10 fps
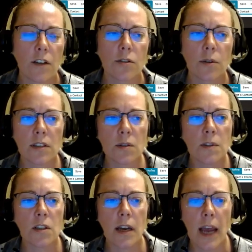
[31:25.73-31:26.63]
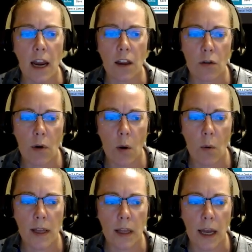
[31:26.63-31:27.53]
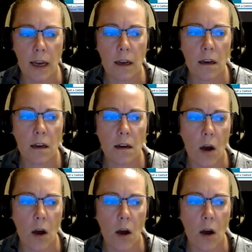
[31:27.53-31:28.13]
So this one's on 8th Crow Wing Lake.